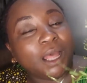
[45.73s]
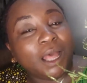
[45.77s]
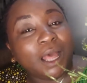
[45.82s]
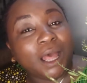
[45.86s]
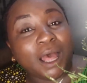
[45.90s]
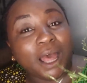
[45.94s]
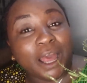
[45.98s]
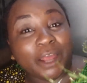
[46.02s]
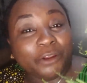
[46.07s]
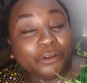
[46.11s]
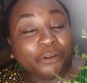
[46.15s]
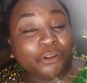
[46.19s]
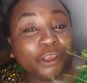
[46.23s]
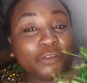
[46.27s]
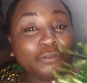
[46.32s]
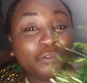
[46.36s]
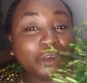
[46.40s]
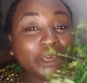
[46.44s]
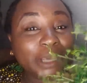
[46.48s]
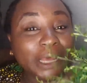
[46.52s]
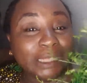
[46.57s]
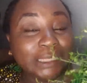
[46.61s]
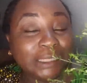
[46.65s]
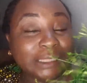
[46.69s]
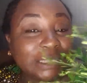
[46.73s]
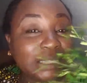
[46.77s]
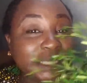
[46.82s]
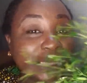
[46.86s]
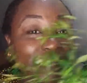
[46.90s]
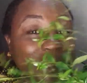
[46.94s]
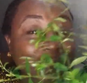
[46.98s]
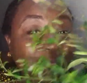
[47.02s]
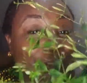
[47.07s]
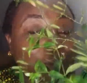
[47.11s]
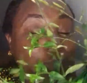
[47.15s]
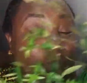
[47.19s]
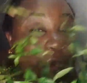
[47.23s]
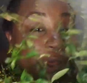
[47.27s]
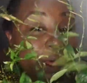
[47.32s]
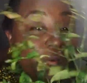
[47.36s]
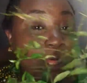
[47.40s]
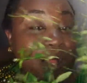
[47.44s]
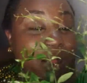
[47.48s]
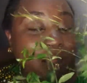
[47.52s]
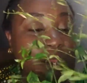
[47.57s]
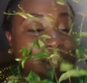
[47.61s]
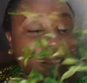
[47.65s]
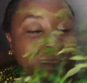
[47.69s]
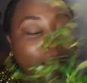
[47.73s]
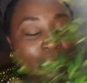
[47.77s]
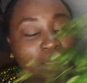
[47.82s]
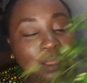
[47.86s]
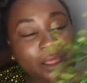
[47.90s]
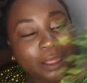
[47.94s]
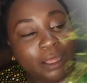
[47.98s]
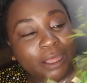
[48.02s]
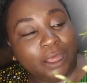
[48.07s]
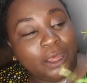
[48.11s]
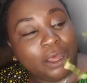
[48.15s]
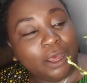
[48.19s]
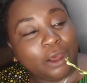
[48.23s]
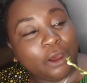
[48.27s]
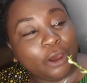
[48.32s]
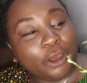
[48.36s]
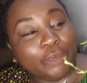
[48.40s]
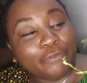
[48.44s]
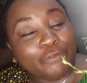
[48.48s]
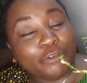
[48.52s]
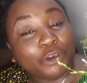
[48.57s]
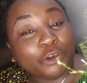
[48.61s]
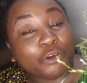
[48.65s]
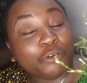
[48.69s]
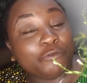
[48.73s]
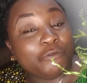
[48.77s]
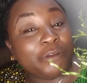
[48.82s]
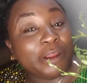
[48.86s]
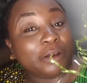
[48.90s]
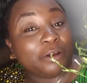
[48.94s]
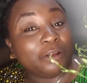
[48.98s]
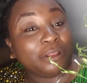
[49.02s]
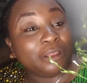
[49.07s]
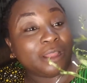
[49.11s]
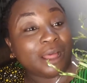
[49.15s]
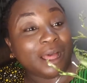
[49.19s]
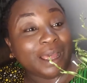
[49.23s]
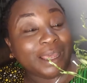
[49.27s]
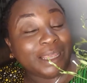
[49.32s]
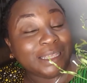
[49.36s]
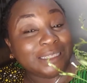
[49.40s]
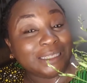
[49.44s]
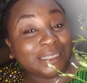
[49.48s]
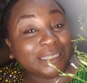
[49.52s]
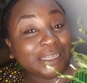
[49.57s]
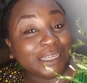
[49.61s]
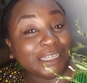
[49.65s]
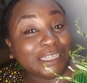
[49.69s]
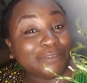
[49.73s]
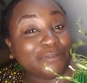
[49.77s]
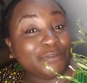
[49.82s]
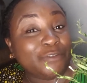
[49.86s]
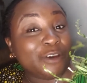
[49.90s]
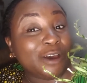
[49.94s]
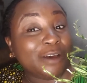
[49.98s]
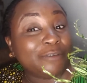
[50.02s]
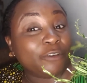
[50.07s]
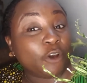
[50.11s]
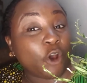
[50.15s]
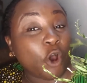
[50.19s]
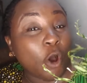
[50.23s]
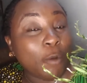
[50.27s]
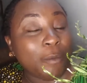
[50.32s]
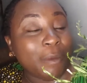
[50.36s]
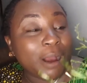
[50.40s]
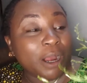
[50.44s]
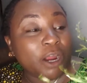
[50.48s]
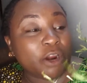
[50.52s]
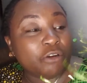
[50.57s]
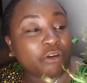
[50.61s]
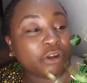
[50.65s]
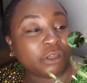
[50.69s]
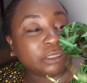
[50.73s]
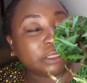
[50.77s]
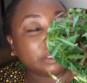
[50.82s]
I don't know if you can see it well or if you can recognize it, if you have come across